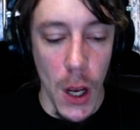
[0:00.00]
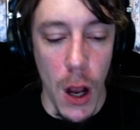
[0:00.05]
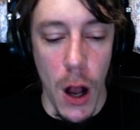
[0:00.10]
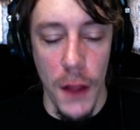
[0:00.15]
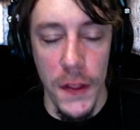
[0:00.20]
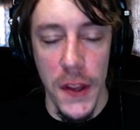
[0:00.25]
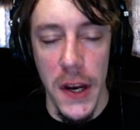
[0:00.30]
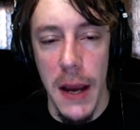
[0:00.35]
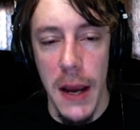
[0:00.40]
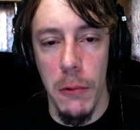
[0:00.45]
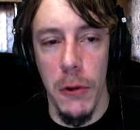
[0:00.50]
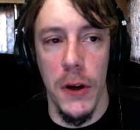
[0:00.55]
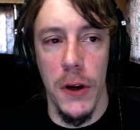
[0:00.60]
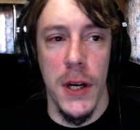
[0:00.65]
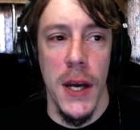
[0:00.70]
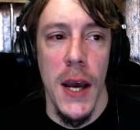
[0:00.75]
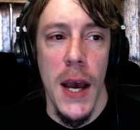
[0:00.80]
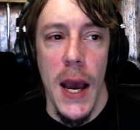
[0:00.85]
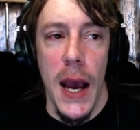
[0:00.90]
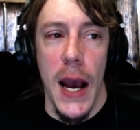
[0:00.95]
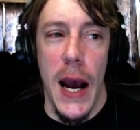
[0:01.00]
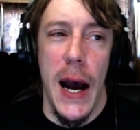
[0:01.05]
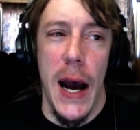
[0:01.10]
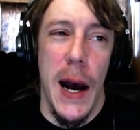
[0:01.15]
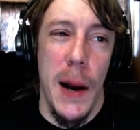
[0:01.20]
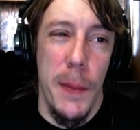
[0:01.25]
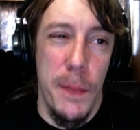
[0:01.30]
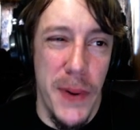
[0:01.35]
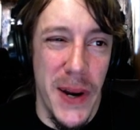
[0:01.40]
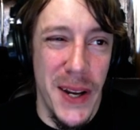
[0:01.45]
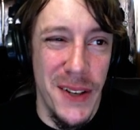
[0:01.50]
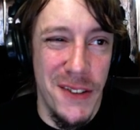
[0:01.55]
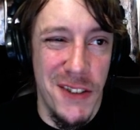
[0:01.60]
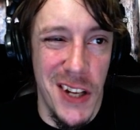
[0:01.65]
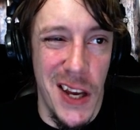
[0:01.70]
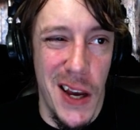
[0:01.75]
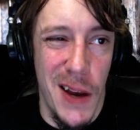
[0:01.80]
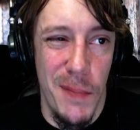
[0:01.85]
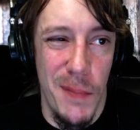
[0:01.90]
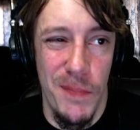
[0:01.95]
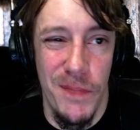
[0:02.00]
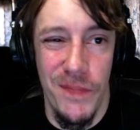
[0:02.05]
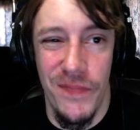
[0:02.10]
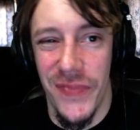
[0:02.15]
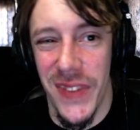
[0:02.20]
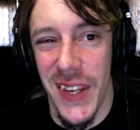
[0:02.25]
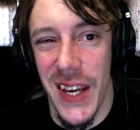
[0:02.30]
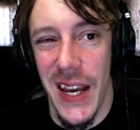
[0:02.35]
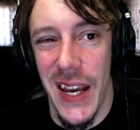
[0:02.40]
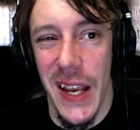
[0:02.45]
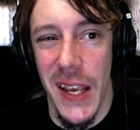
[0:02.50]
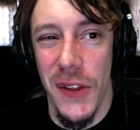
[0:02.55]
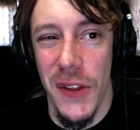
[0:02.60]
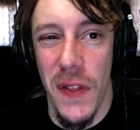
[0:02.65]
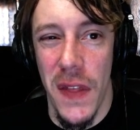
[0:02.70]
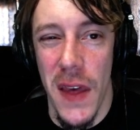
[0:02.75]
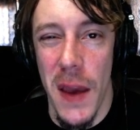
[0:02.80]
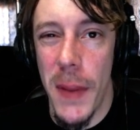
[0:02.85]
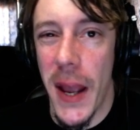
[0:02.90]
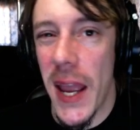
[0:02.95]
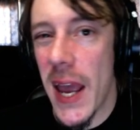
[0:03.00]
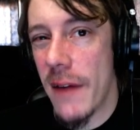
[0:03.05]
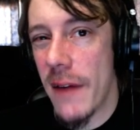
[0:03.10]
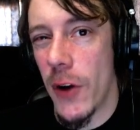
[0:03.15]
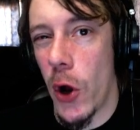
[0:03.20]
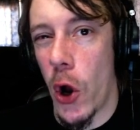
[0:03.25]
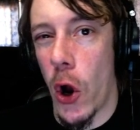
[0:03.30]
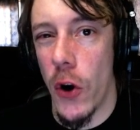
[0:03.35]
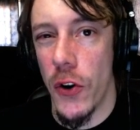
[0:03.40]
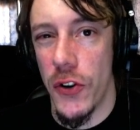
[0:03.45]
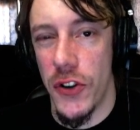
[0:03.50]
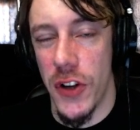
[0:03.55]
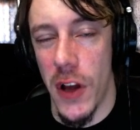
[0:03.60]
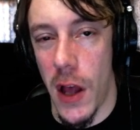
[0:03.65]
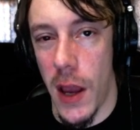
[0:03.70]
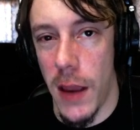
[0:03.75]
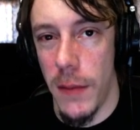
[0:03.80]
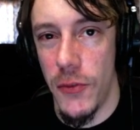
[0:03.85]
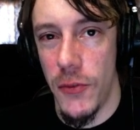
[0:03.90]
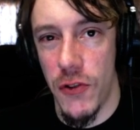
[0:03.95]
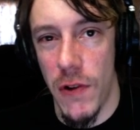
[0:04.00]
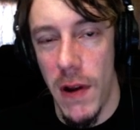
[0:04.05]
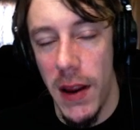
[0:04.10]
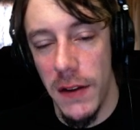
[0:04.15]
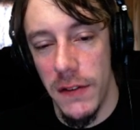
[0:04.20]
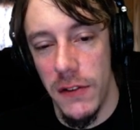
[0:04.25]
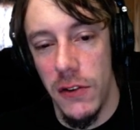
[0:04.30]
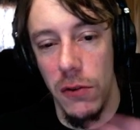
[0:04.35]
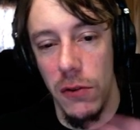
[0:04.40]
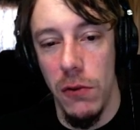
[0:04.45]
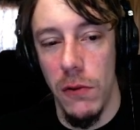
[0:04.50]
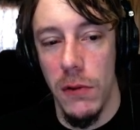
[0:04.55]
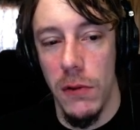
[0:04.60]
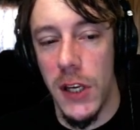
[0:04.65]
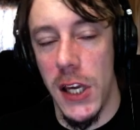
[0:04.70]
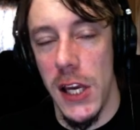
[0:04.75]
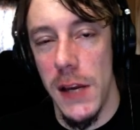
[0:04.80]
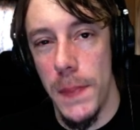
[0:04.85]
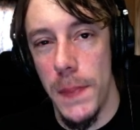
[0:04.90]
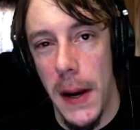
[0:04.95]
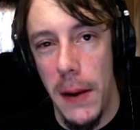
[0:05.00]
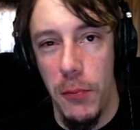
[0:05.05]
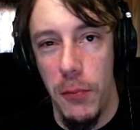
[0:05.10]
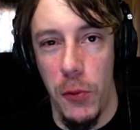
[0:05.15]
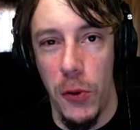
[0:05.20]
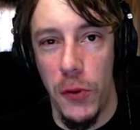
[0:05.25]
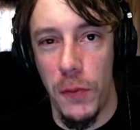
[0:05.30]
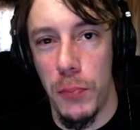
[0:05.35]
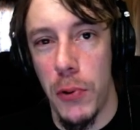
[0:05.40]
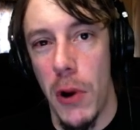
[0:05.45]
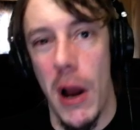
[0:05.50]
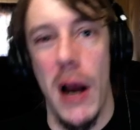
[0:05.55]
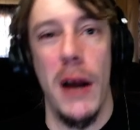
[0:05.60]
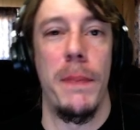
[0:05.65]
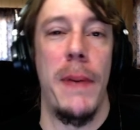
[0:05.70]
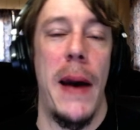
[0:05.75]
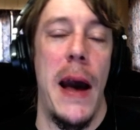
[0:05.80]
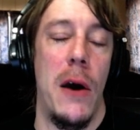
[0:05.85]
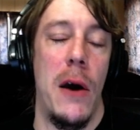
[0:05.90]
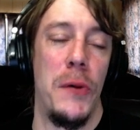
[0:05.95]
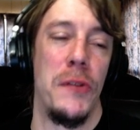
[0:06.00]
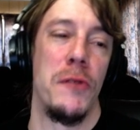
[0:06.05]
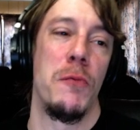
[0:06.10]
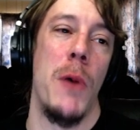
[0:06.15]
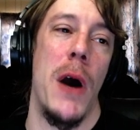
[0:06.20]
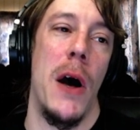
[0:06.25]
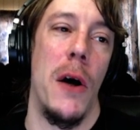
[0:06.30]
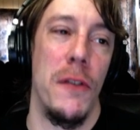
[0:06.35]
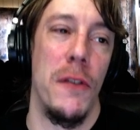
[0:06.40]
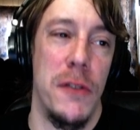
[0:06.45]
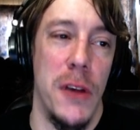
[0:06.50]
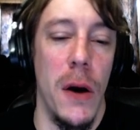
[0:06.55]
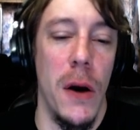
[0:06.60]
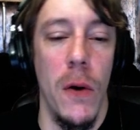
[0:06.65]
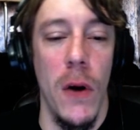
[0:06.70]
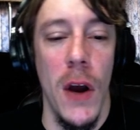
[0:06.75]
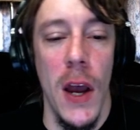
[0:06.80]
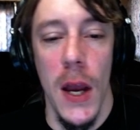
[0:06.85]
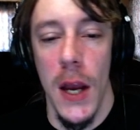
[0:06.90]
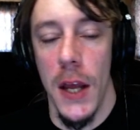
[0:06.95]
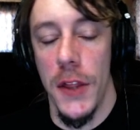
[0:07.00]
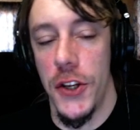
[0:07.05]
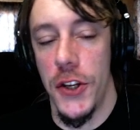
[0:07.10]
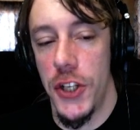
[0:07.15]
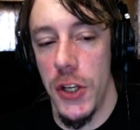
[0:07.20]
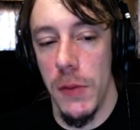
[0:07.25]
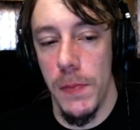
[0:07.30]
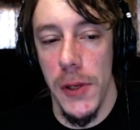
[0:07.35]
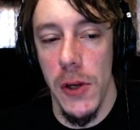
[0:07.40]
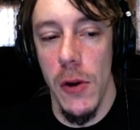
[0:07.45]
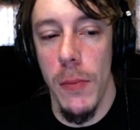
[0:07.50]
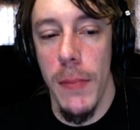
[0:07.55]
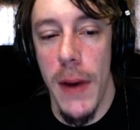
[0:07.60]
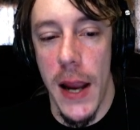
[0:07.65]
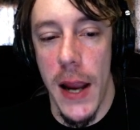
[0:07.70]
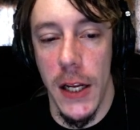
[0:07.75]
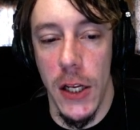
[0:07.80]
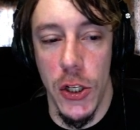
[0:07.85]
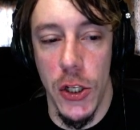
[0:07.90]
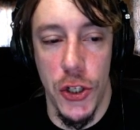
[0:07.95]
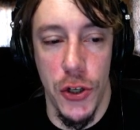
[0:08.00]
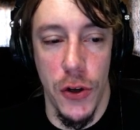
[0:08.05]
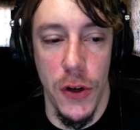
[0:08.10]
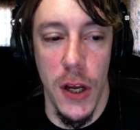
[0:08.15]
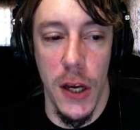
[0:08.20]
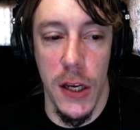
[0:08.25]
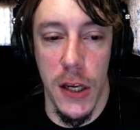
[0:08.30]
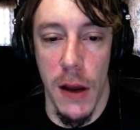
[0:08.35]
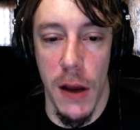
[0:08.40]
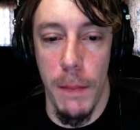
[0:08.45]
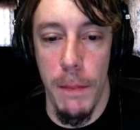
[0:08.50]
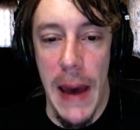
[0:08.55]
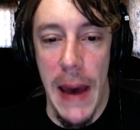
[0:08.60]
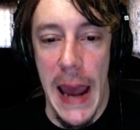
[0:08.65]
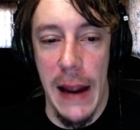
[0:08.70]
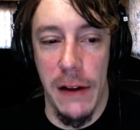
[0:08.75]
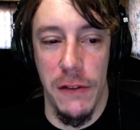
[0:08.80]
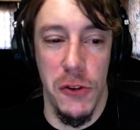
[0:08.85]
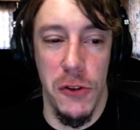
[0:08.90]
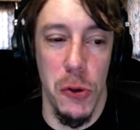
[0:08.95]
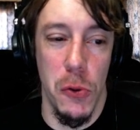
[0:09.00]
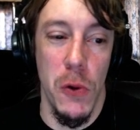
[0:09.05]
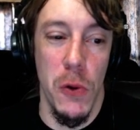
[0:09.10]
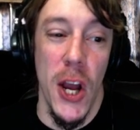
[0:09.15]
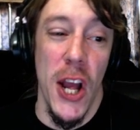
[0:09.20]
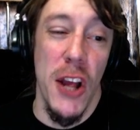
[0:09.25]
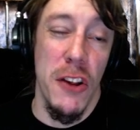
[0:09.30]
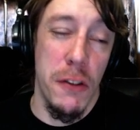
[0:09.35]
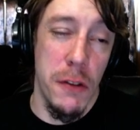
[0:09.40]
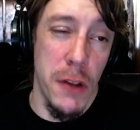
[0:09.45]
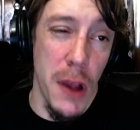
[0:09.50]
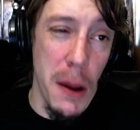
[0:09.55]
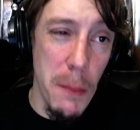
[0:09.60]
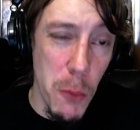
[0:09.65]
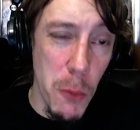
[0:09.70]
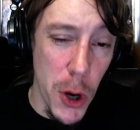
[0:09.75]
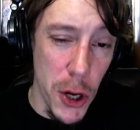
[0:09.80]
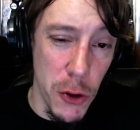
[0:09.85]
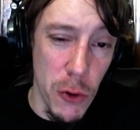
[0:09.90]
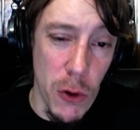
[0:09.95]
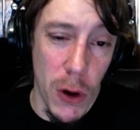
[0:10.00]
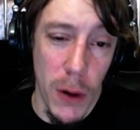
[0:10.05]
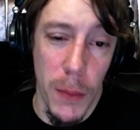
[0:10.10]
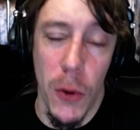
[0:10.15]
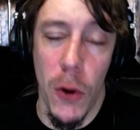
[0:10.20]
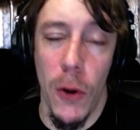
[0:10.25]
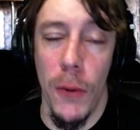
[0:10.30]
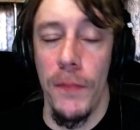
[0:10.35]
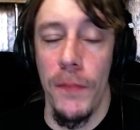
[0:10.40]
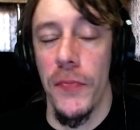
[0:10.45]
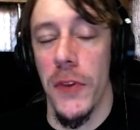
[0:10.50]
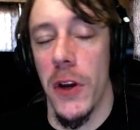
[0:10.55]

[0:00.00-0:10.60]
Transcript: on the network, uh, but um, they might have a hard time trying to keep up with ProgPow as well. So the GPU mining should come back to somewhat normal,